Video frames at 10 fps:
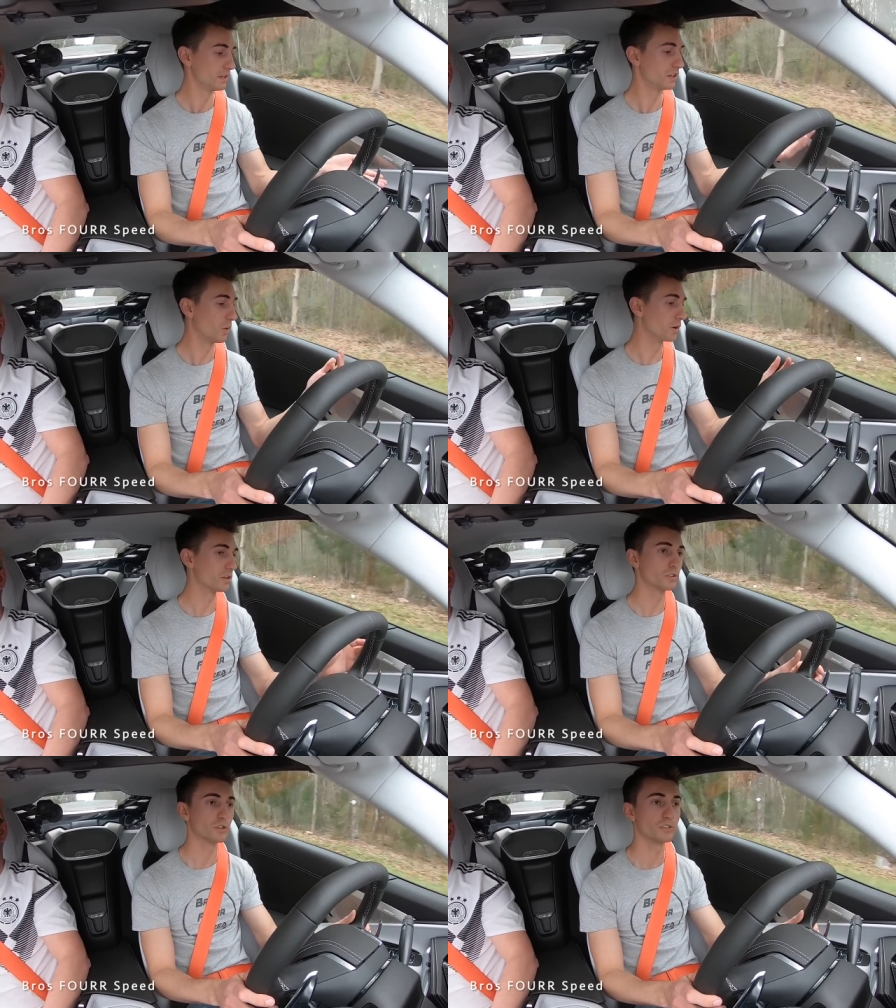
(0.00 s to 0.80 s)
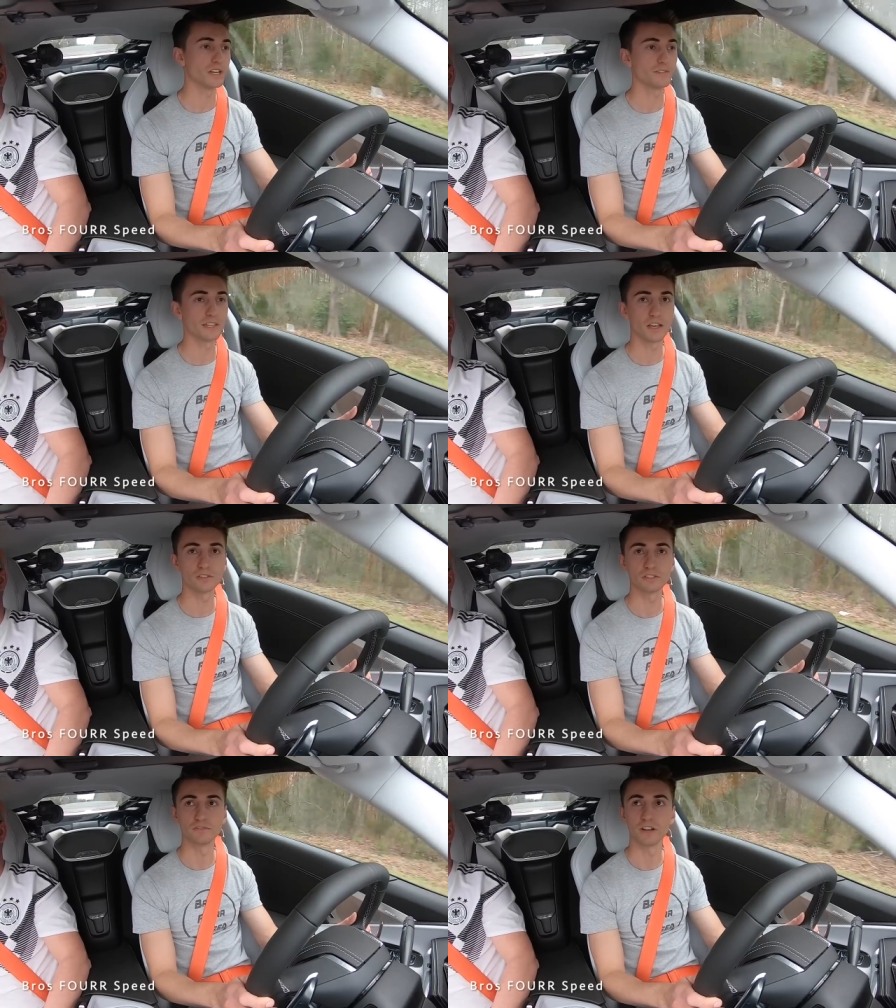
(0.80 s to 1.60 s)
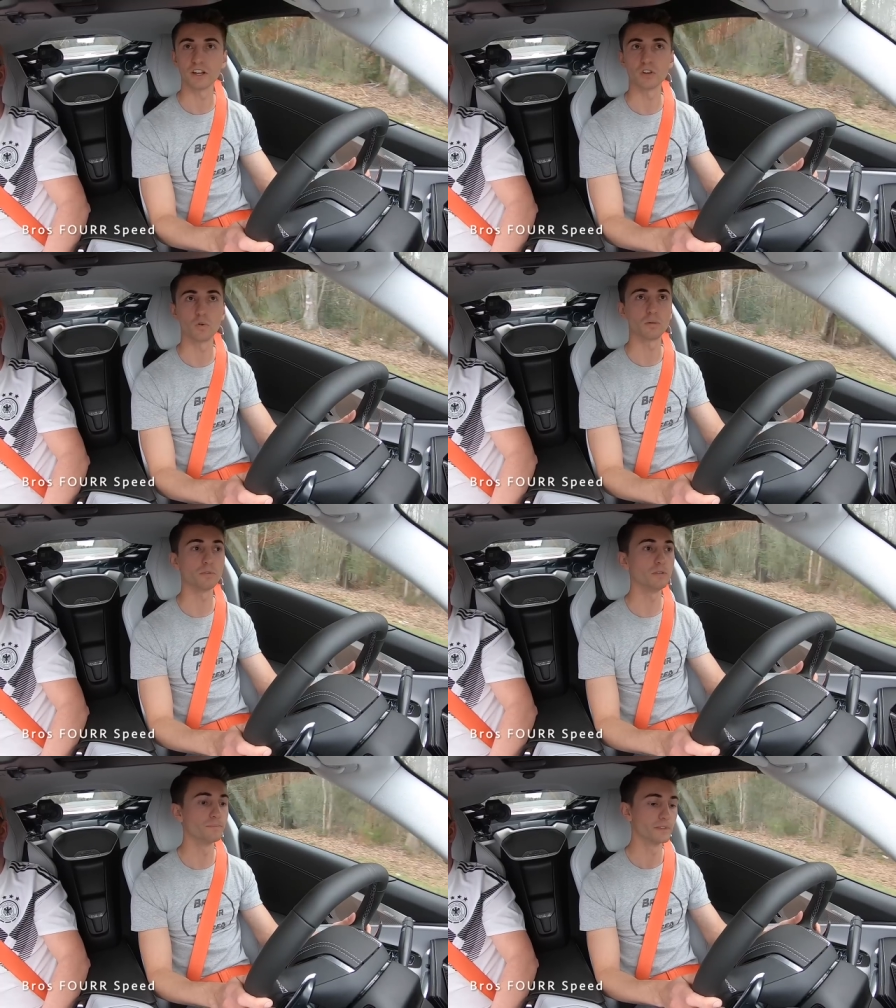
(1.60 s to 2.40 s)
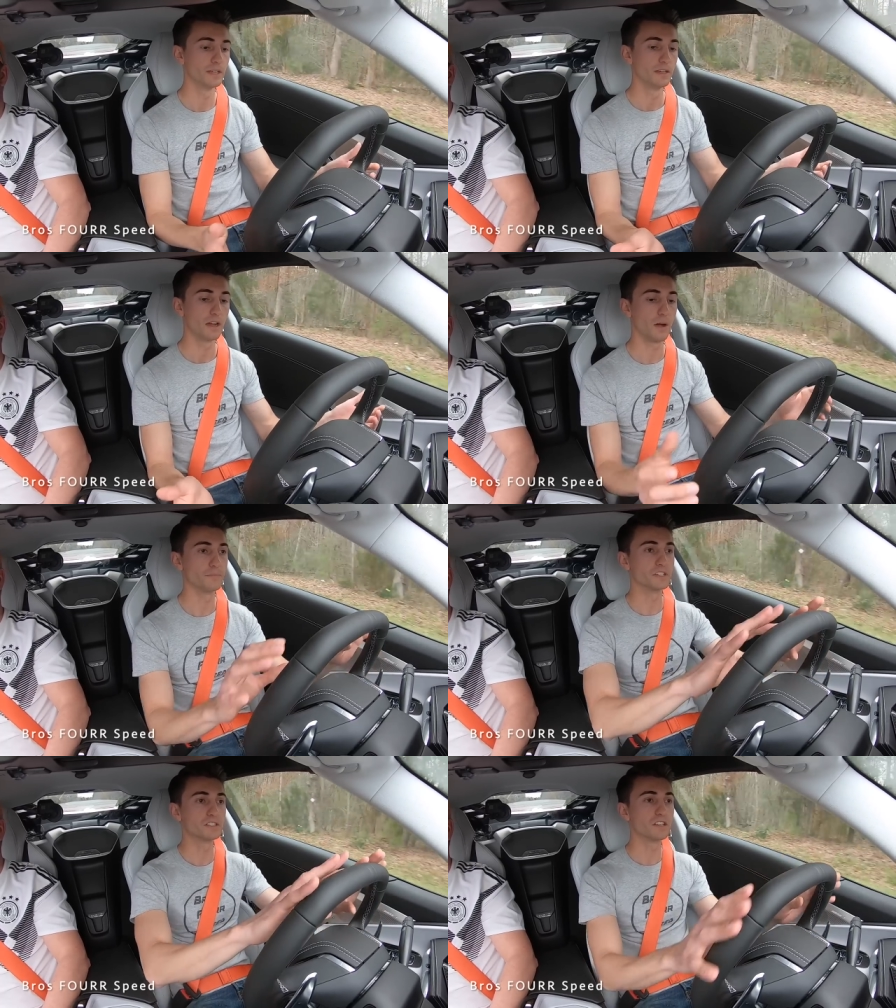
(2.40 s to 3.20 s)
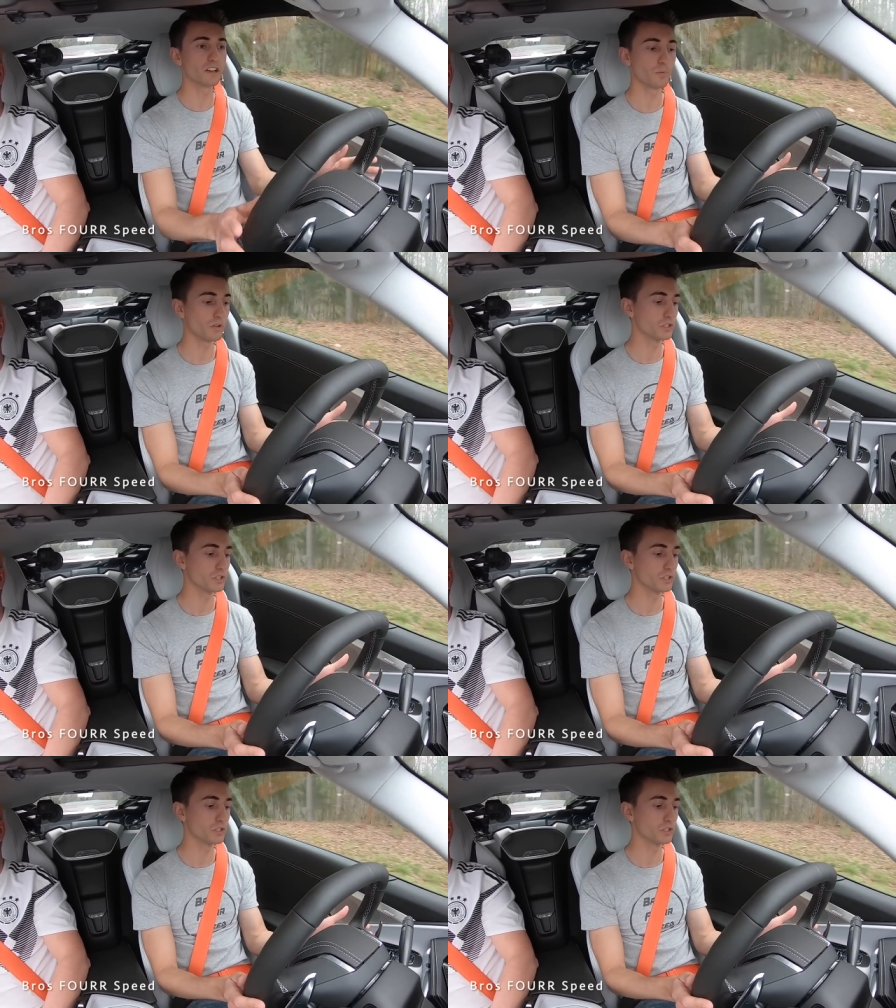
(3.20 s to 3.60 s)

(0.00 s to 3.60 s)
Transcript: You know, window controls, everything else is very normal. Um, the steering wheel,